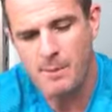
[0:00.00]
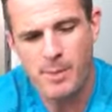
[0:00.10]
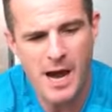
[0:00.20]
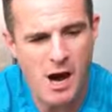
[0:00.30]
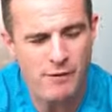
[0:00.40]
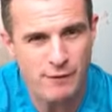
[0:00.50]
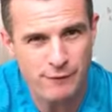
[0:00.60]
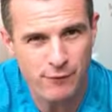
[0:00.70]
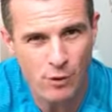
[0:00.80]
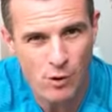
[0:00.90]
The
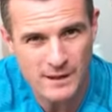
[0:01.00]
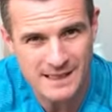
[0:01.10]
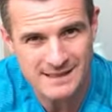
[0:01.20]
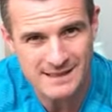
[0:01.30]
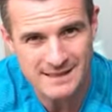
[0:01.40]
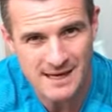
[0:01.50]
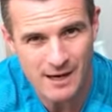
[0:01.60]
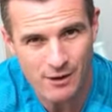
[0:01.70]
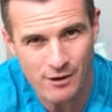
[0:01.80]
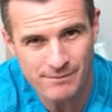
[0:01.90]
pelvic floor needs to
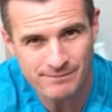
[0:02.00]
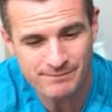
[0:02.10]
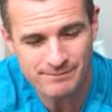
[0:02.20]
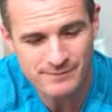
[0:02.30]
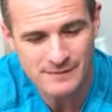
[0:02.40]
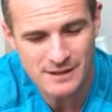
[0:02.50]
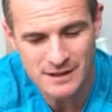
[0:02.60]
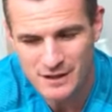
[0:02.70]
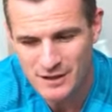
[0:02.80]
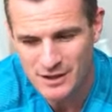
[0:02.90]
stay on.
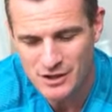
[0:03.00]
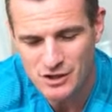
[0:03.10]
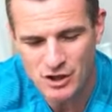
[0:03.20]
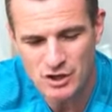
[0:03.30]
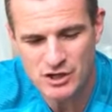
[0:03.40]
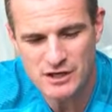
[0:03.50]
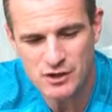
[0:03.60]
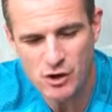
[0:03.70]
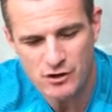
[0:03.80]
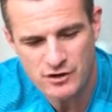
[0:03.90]
So
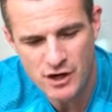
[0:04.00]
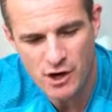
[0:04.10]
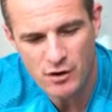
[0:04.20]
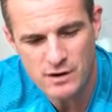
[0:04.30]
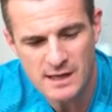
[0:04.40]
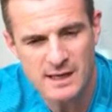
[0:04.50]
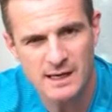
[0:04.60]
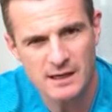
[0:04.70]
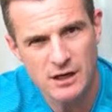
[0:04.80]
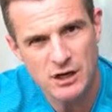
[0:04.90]
she's got tone
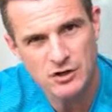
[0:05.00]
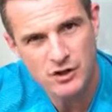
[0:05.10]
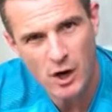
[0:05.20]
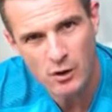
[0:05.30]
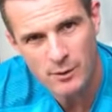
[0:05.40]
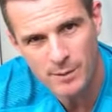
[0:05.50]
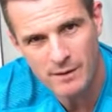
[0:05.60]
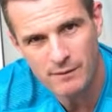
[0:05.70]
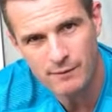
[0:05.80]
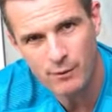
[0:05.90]
here, tone of
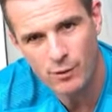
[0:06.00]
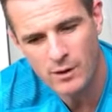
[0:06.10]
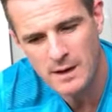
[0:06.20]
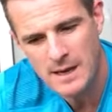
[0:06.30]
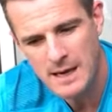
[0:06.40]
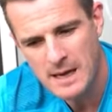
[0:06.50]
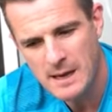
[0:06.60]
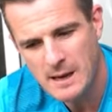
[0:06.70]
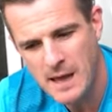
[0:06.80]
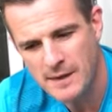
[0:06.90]
pelvic floor,
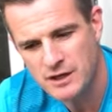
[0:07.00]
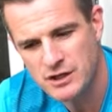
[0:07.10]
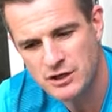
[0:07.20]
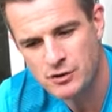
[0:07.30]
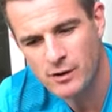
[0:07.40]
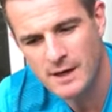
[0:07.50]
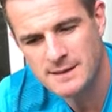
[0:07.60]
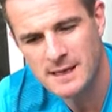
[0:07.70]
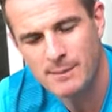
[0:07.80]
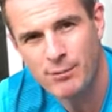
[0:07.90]
and then she
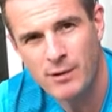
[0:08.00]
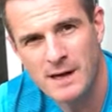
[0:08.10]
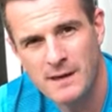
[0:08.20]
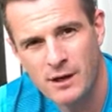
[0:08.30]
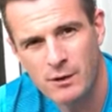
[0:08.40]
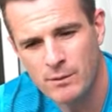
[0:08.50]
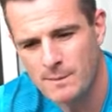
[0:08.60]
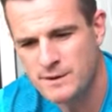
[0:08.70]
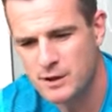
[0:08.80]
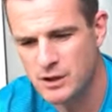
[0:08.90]
tries to keep breathing in her
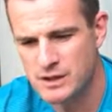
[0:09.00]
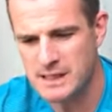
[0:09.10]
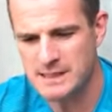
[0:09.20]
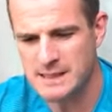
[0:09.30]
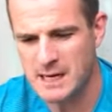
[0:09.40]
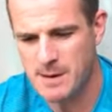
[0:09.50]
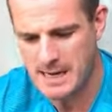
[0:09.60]
ribs. So she needs to think